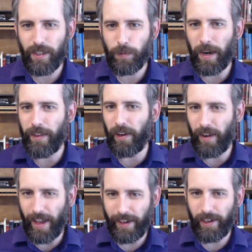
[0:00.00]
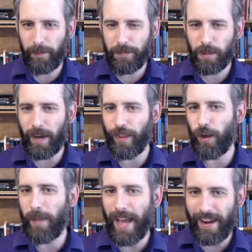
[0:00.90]
by their hang-ups, by their
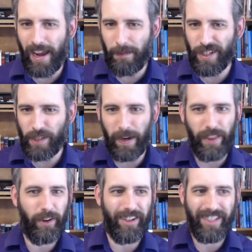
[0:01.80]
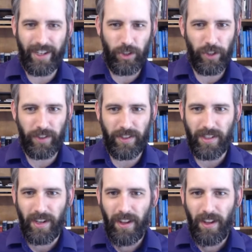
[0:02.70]
bad habits, by their addictions,